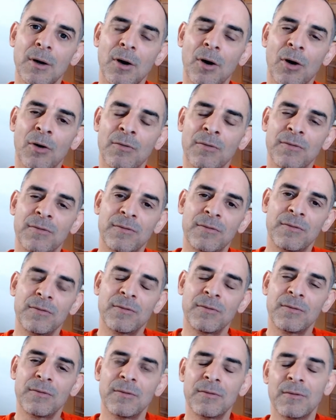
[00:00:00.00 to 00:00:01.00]
of
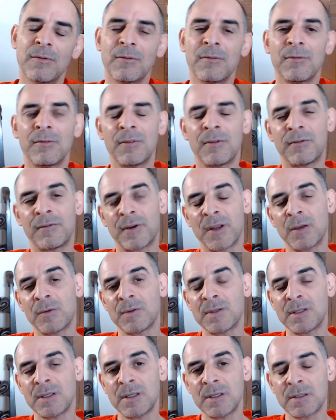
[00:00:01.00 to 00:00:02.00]
the
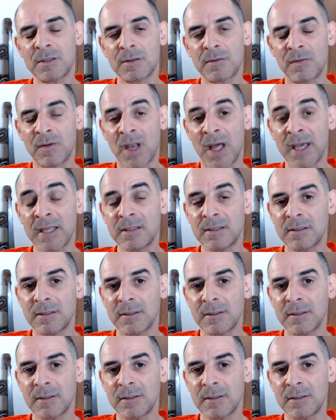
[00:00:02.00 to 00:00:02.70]
frequencies of light?